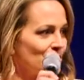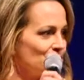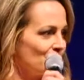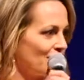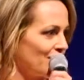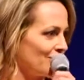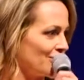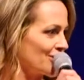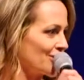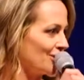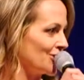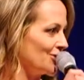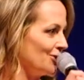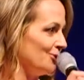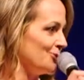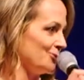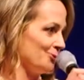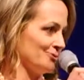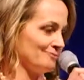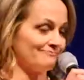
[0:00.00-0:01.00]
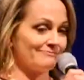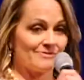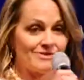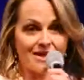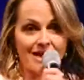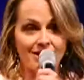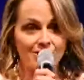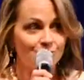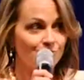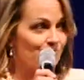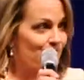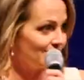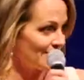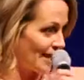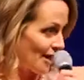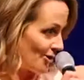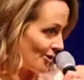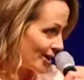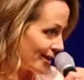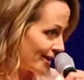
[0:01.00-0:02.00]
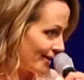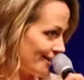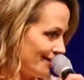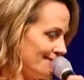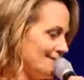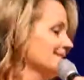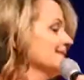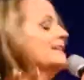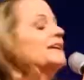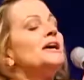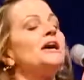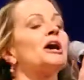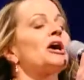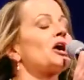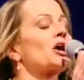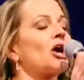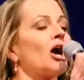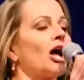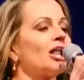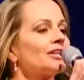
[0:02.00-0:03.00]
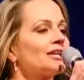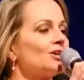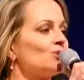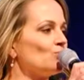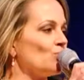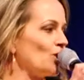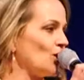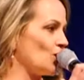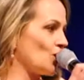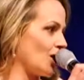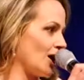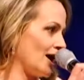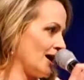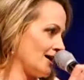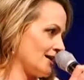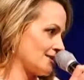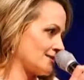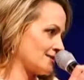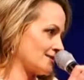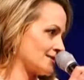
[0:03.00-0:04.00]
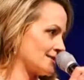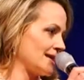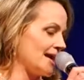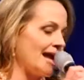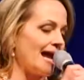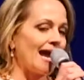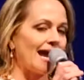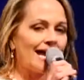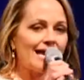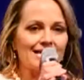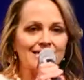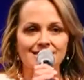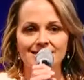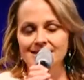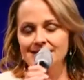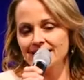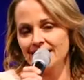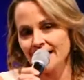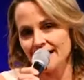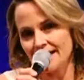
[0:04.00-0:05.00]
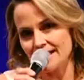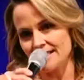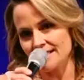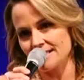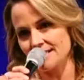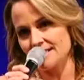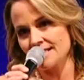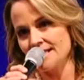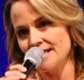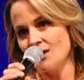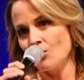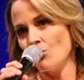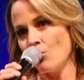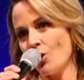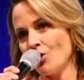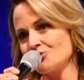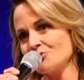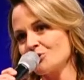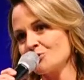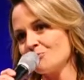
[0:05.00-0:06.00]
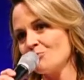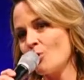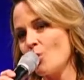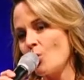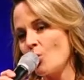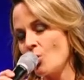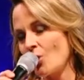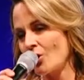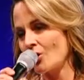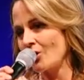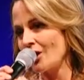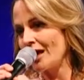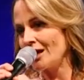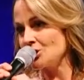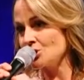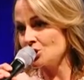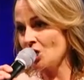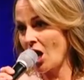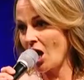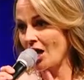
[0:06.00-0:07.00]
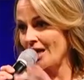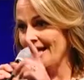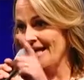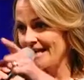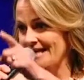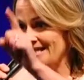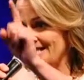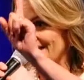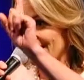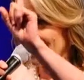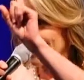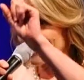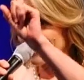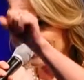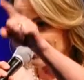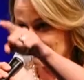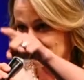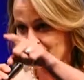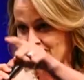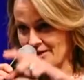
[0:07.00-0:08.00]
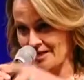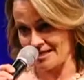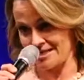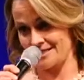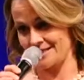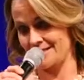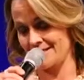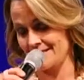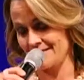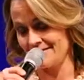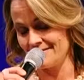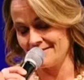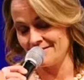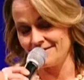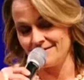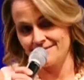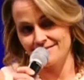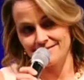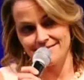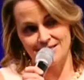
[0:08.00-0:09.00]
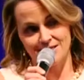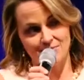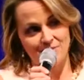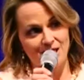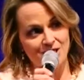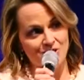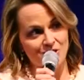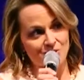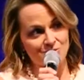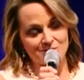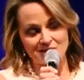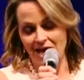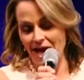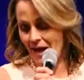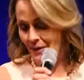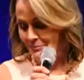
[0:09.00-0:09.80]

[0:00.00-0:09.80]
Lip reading: Judge Erica Yu. Thank you, Erica. Colleen Wilcox, Ann Skeet, Walter Moore, and John Hicks and Netflix to make those